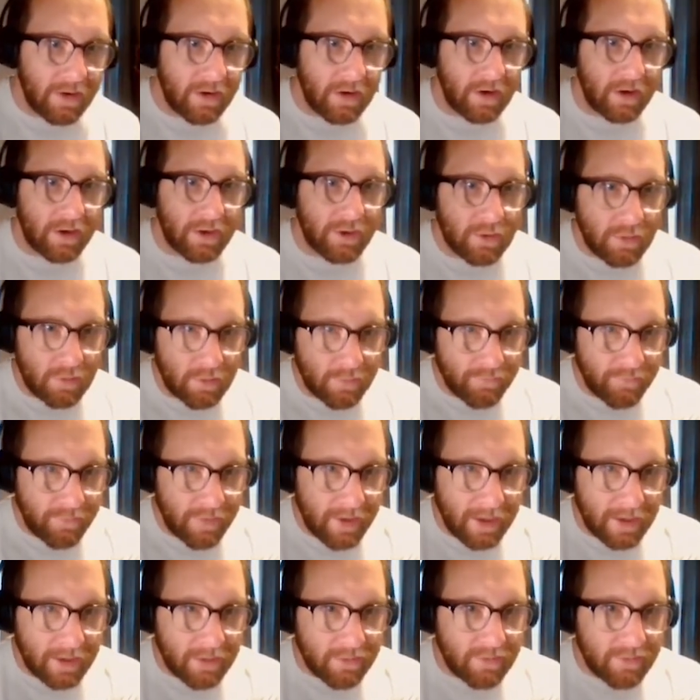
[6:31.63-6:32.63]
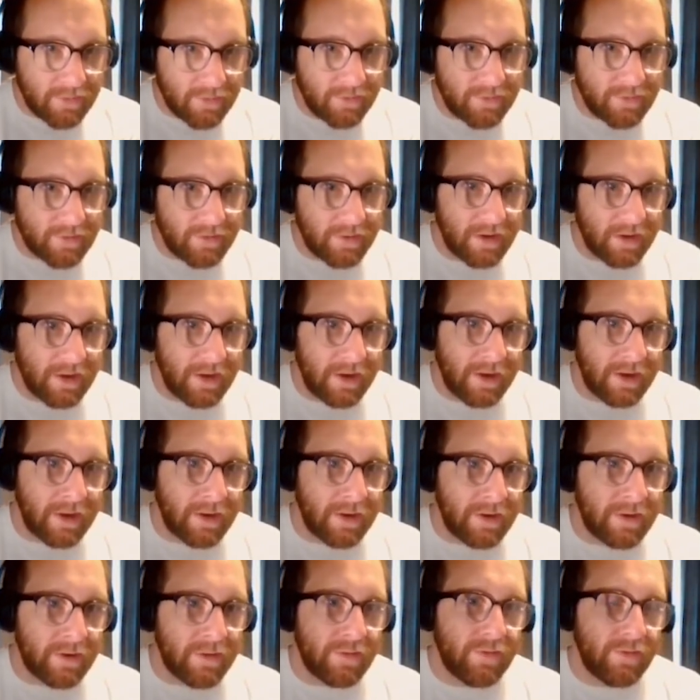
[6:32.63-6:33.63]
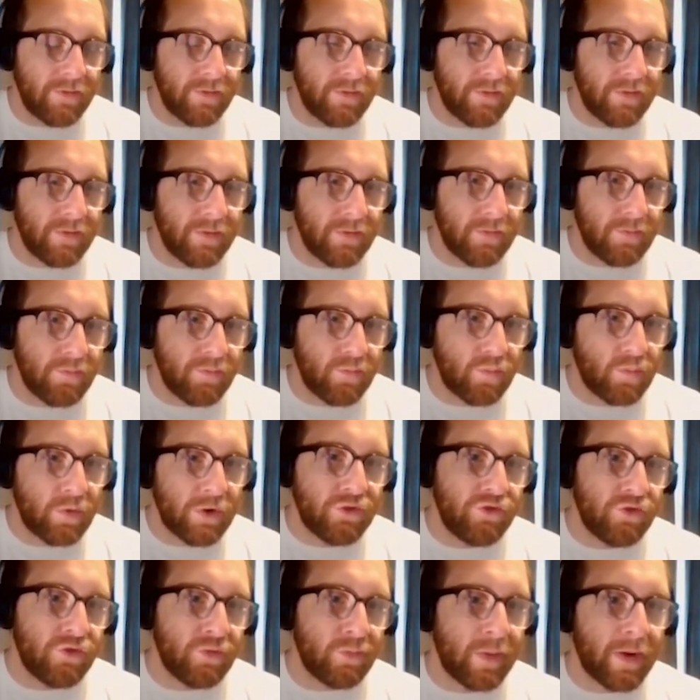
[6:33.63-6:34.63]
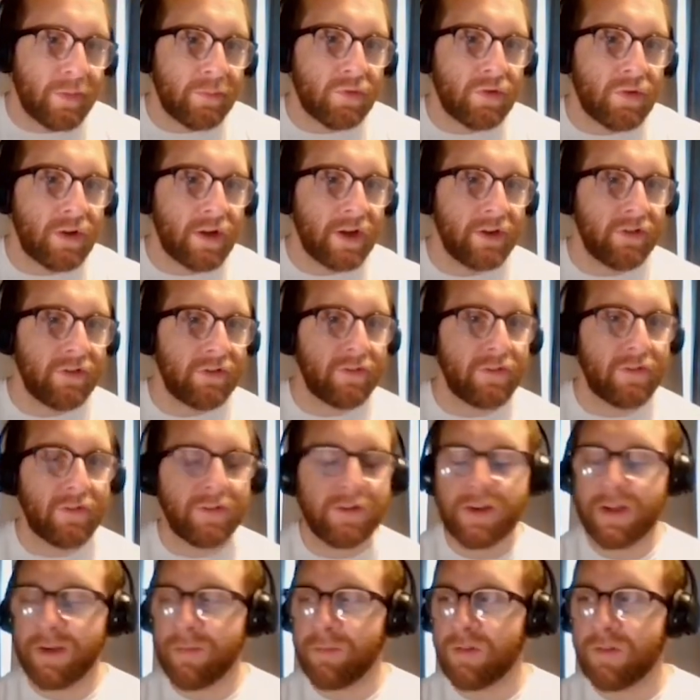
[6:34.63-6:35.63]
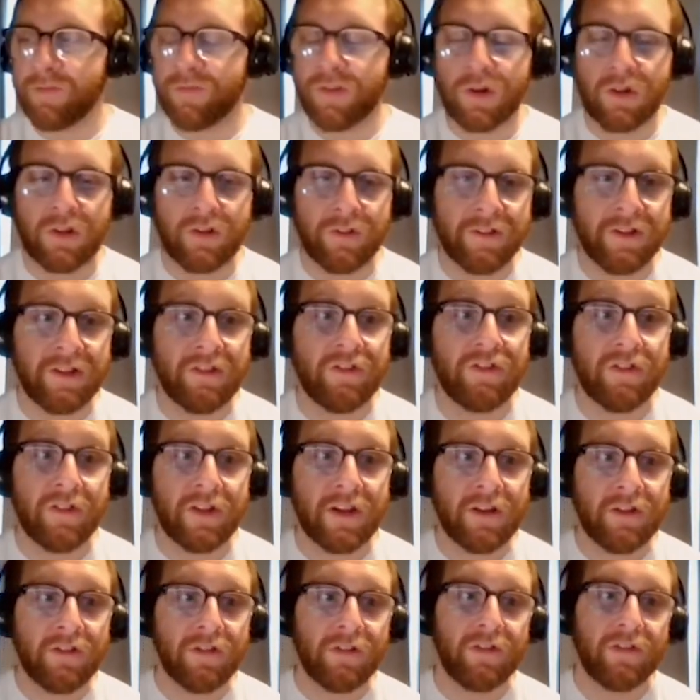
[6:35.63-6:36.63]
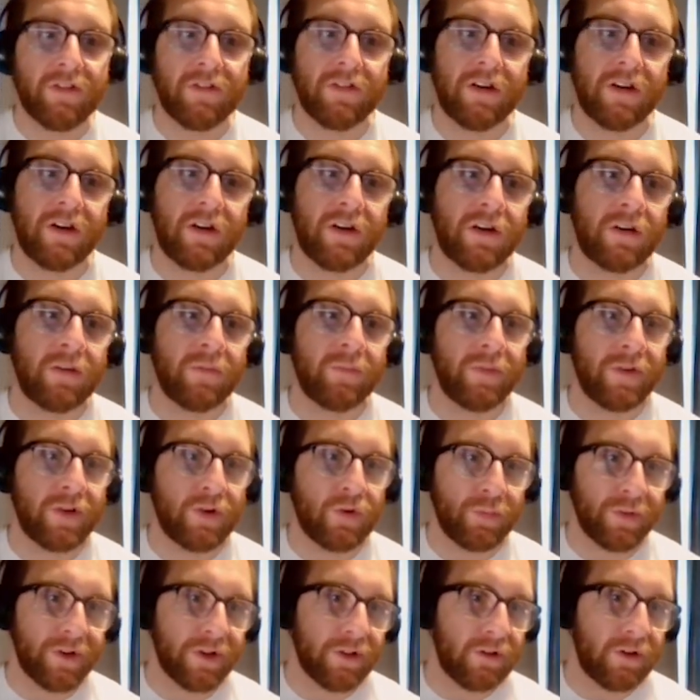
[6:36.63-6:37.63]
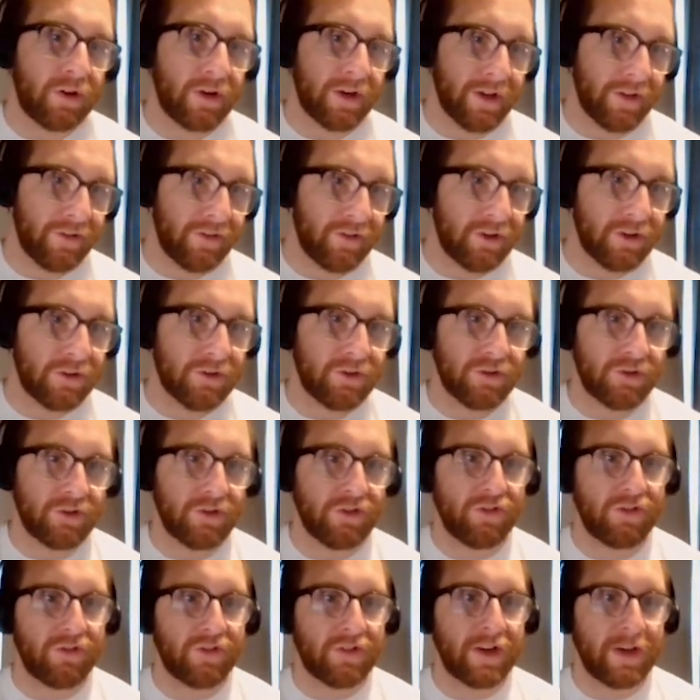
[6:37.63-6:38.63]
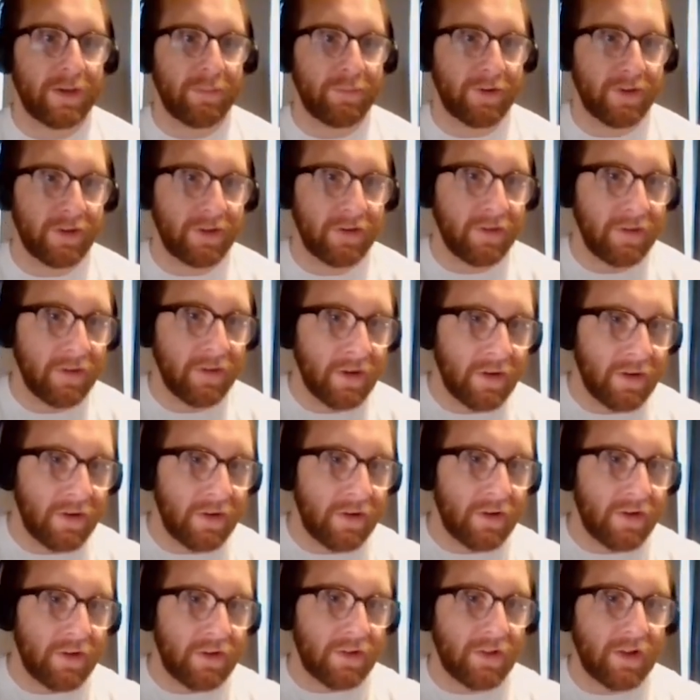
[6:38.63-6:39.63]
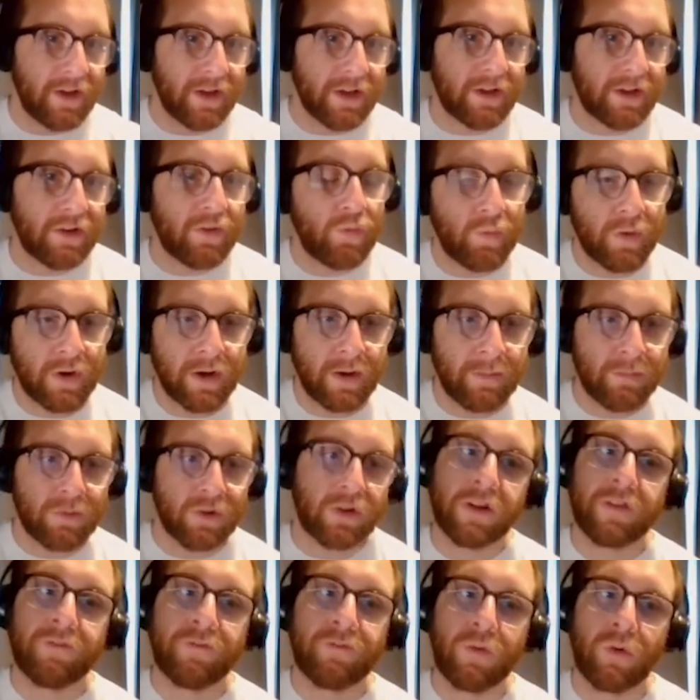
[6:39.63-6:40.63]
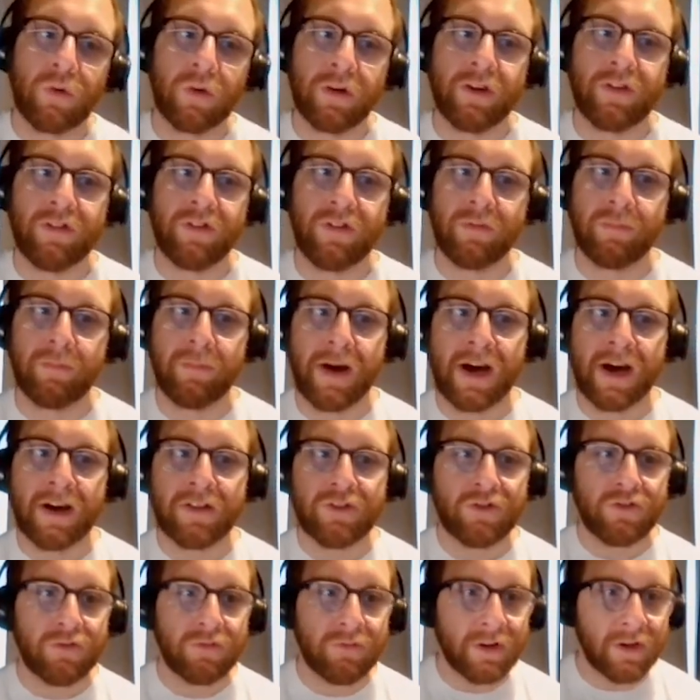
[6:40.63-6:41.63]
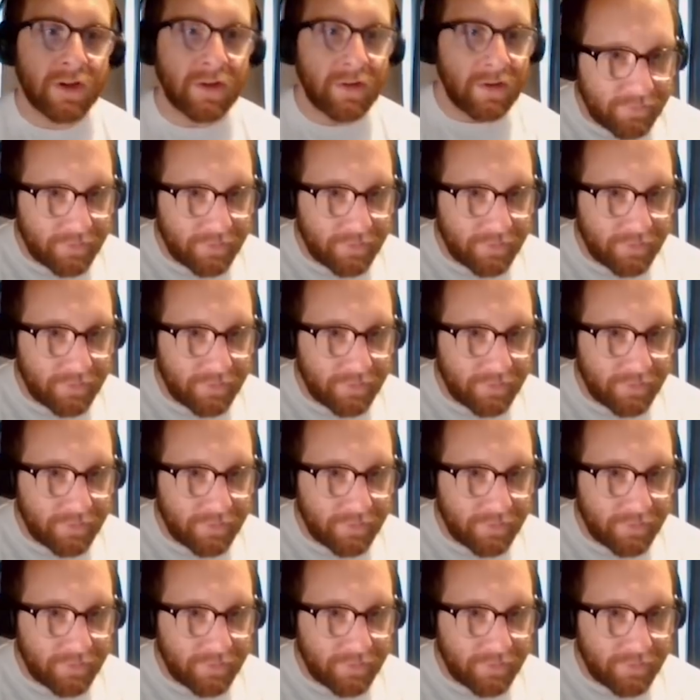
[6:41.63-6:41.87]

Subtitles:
Under effects, and once you memorize the names of all of these things, it'll be a lot easier. You can just type it in. Like what I'm looking for is mastering.